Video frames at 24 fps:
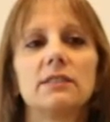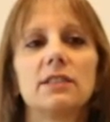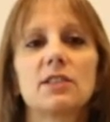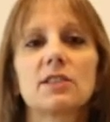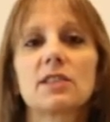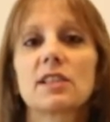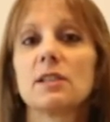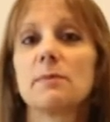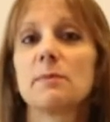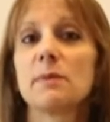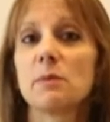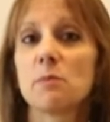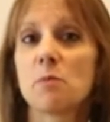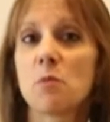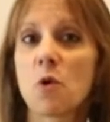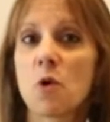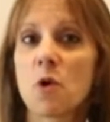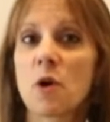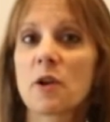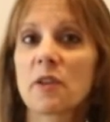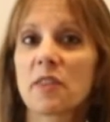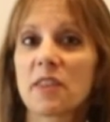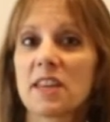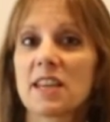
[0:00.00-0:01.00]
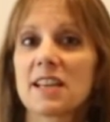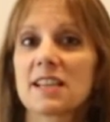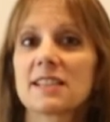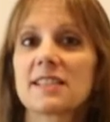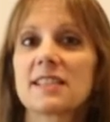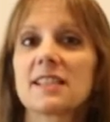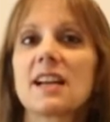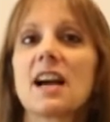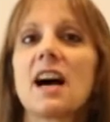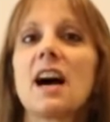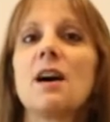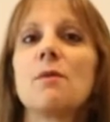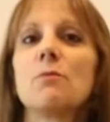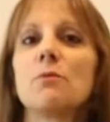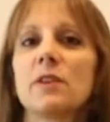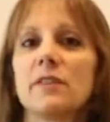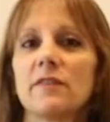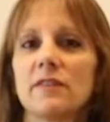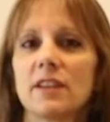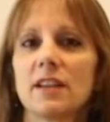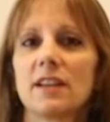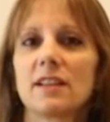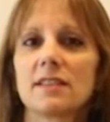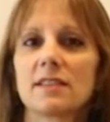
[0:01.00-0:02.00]
There's going to be more things to come.
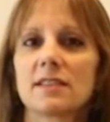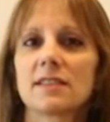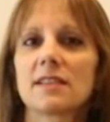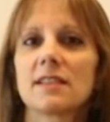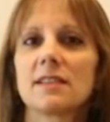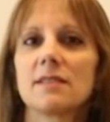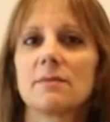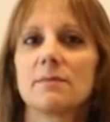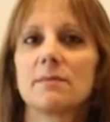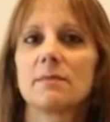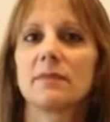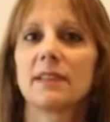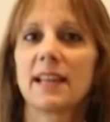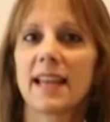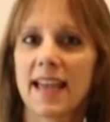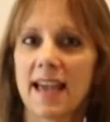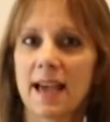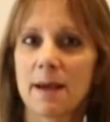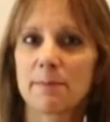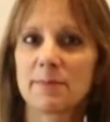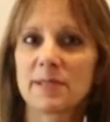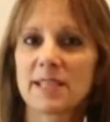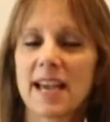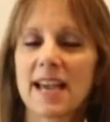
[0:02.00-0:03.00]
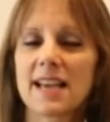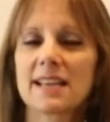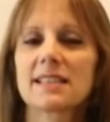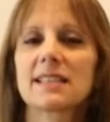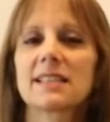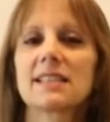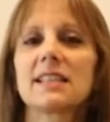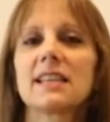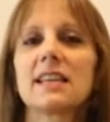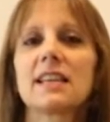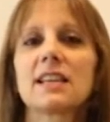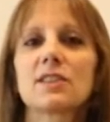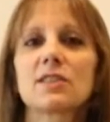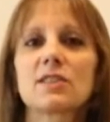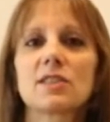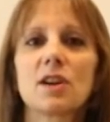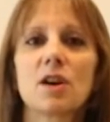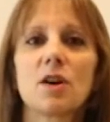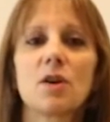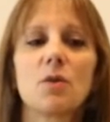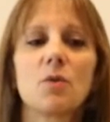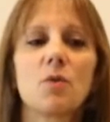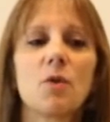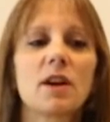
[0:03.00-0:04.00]
We've done some lab testing, so
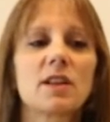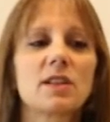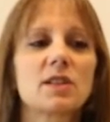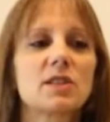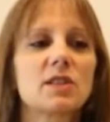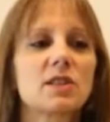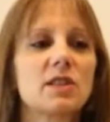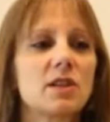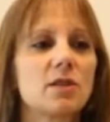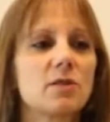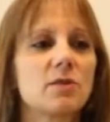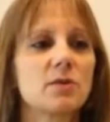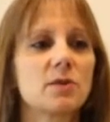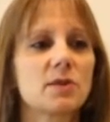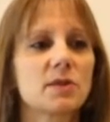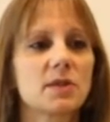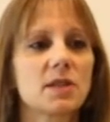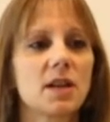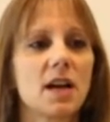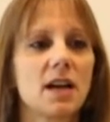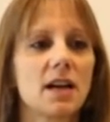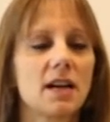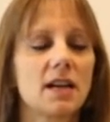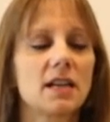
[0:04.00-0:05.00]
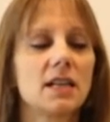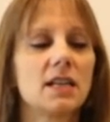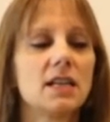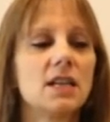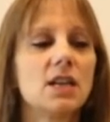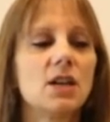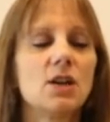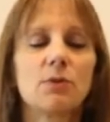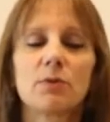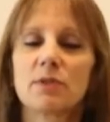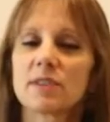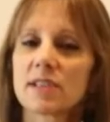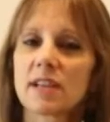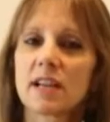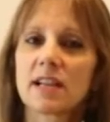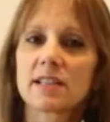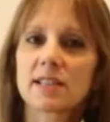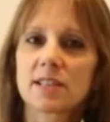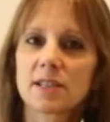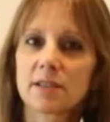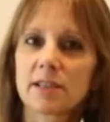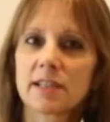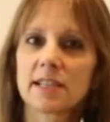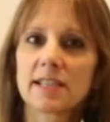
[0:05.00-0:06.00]
once those
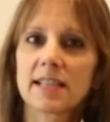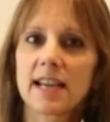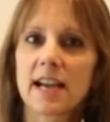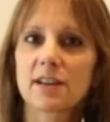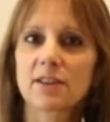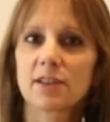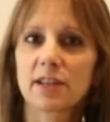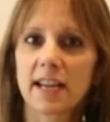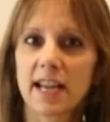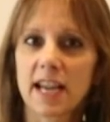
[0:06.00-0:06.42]
results are in, Dr.